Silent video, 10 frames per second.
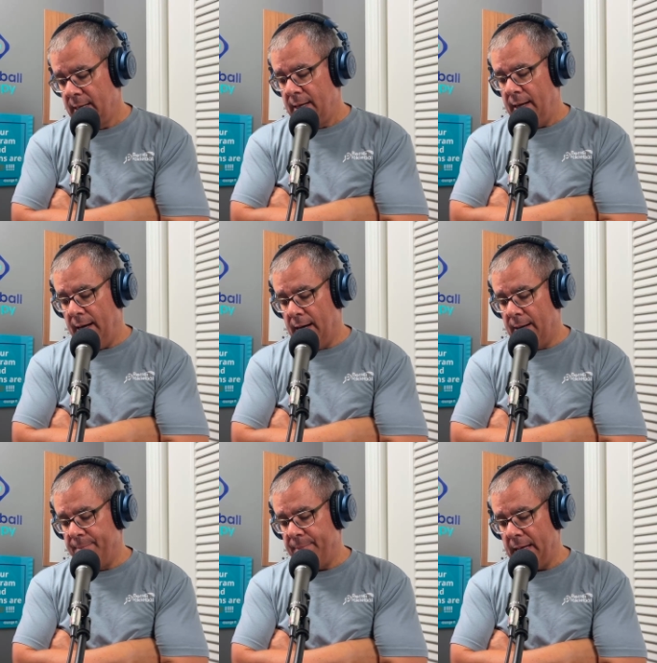
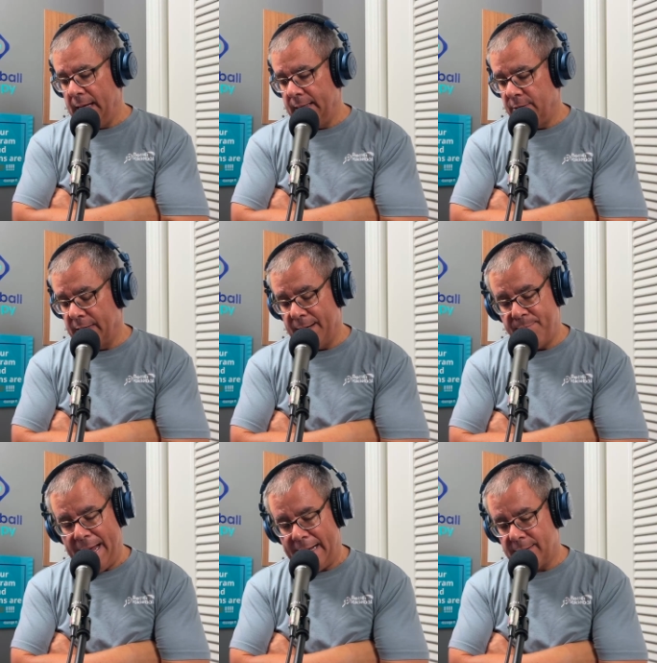and you're getting
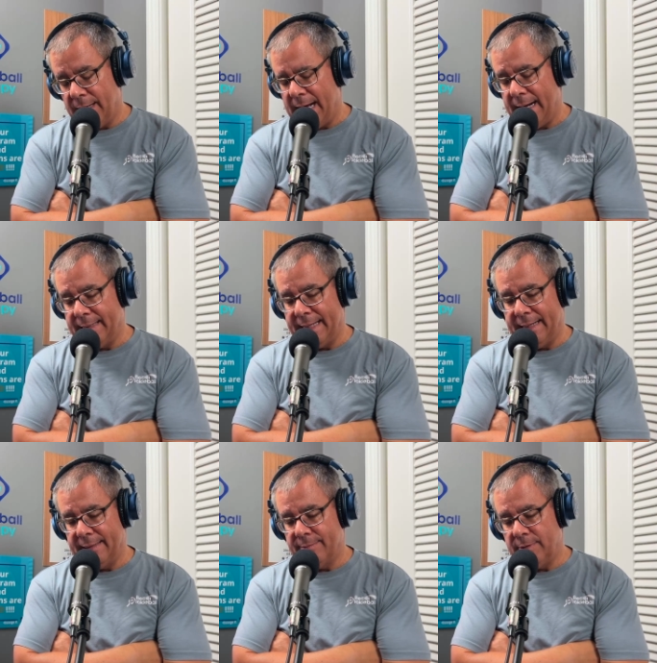banged a lot and
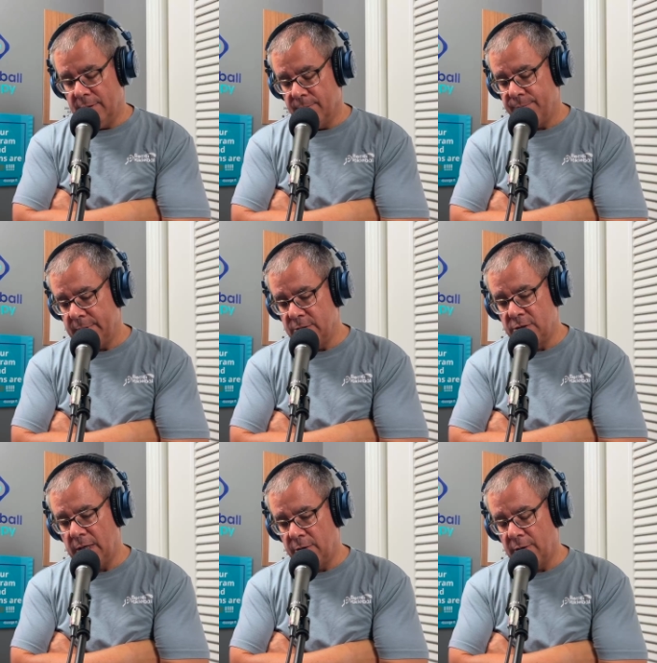you're
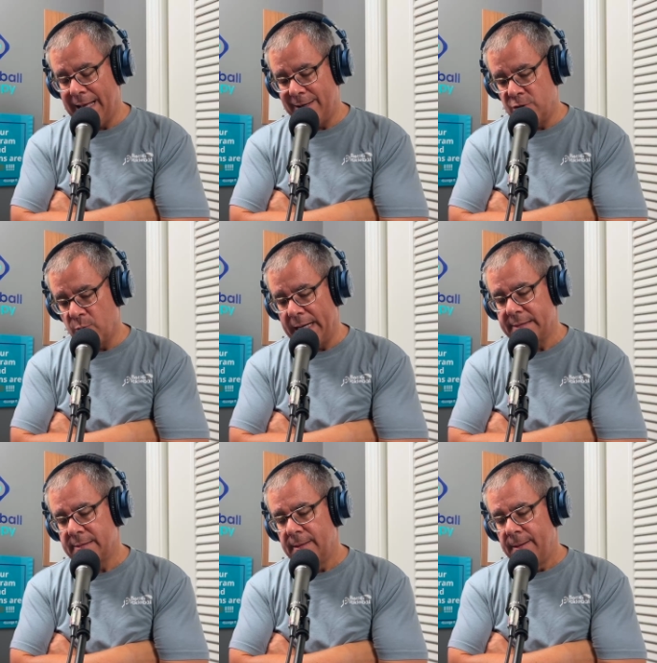just under a lot of
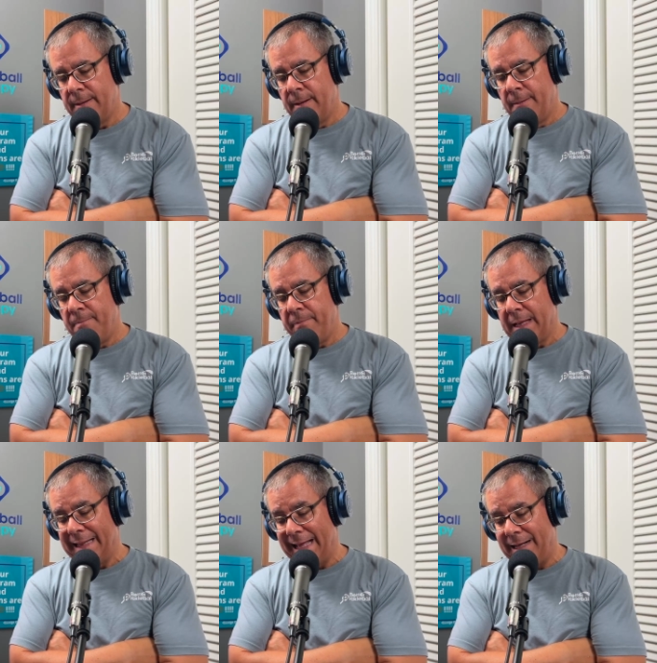duress,
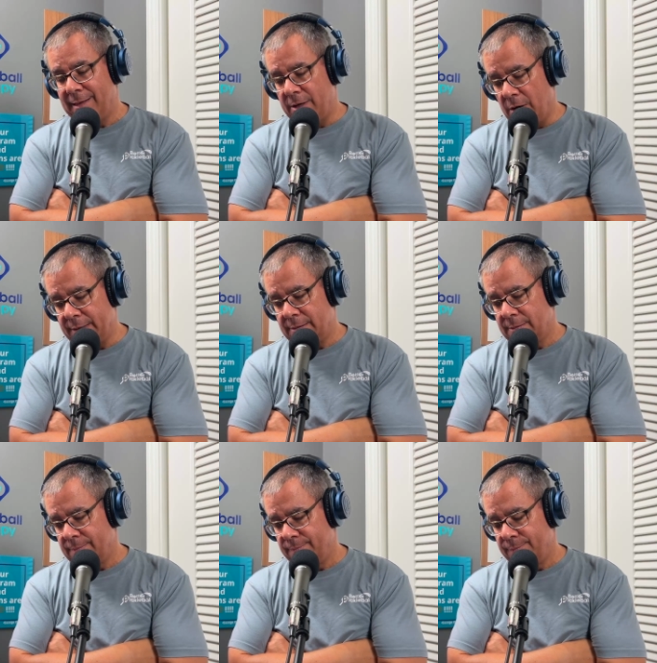likely cause,
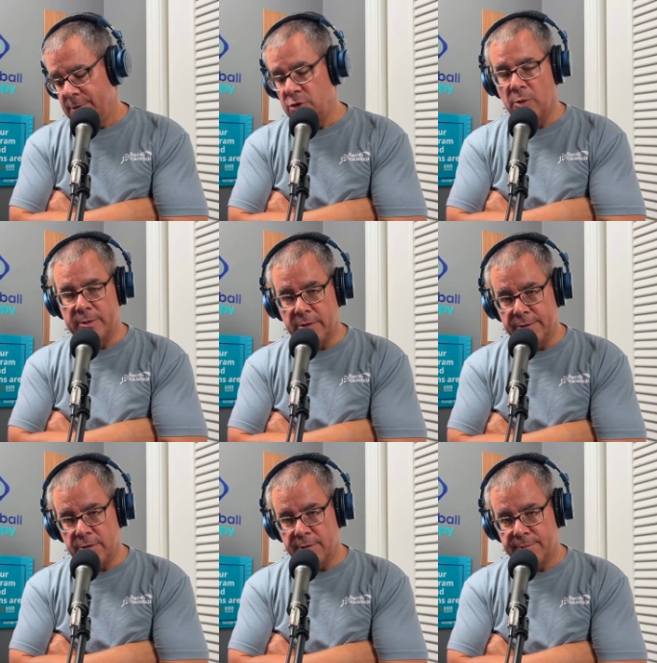short return to
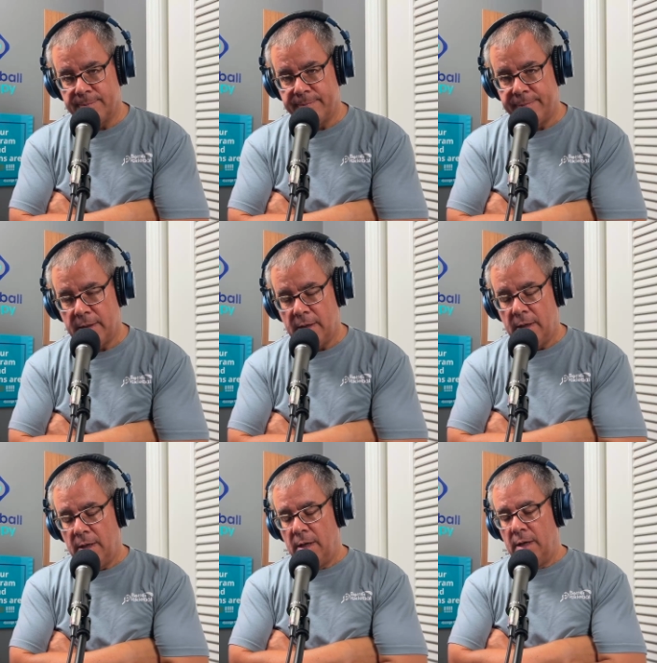serve.
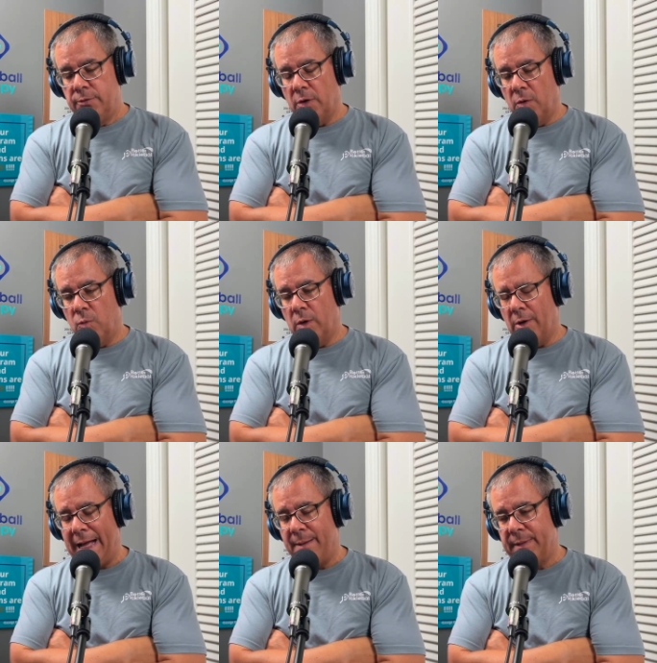So
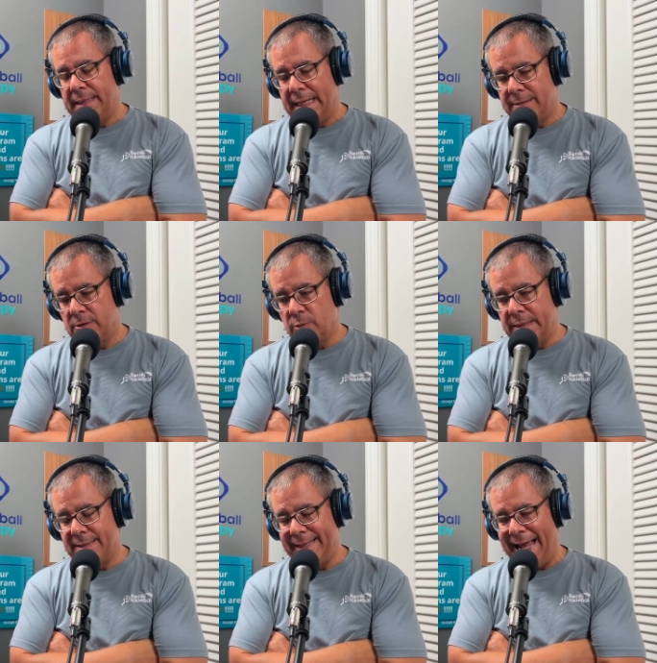what'll happen in that
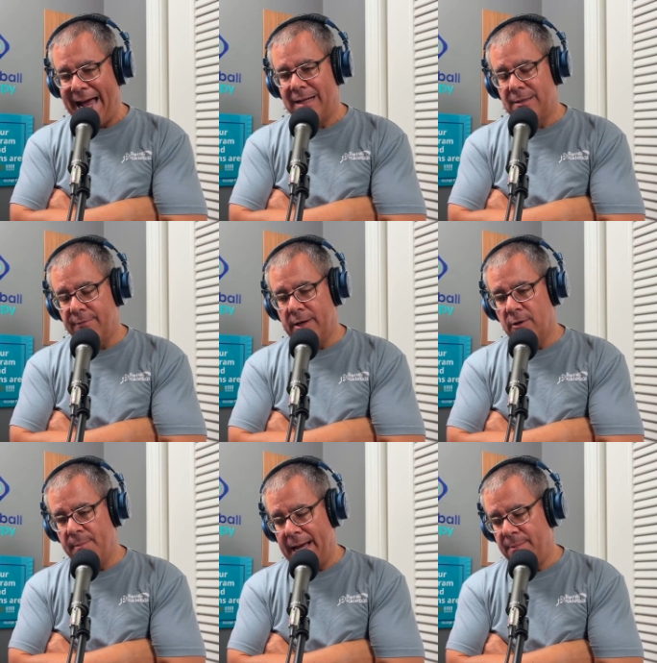situation, the active
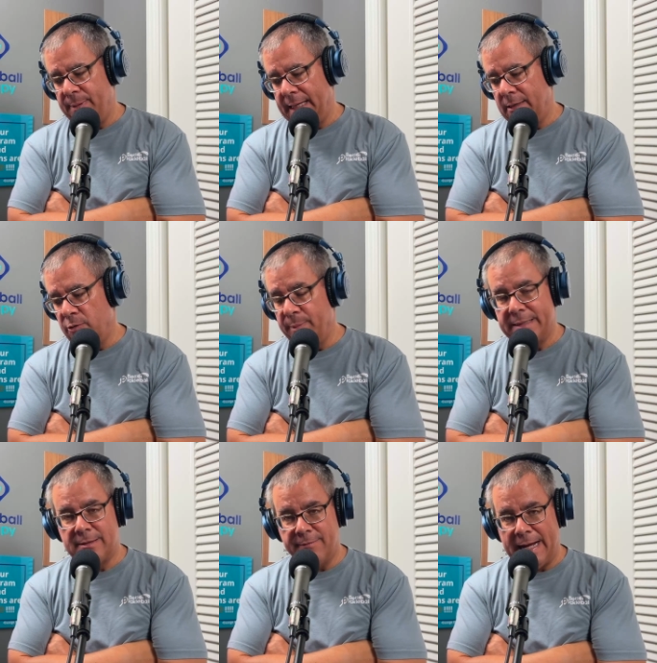error might be you
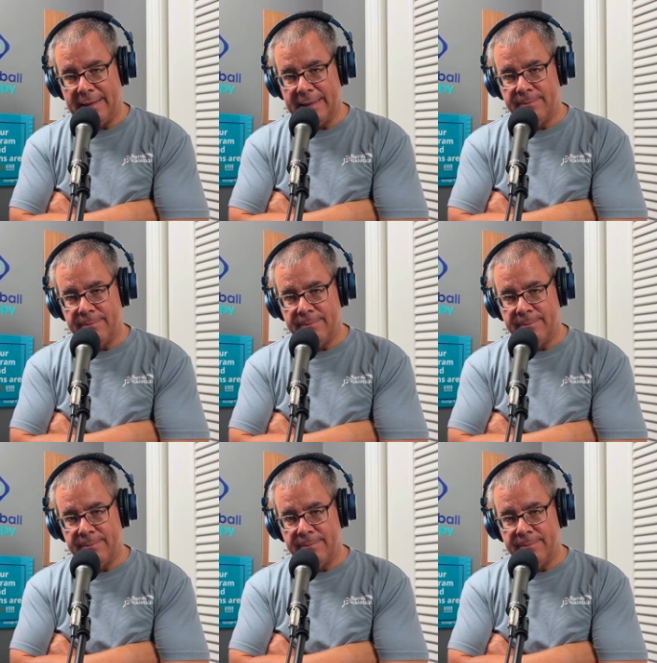missed a volley.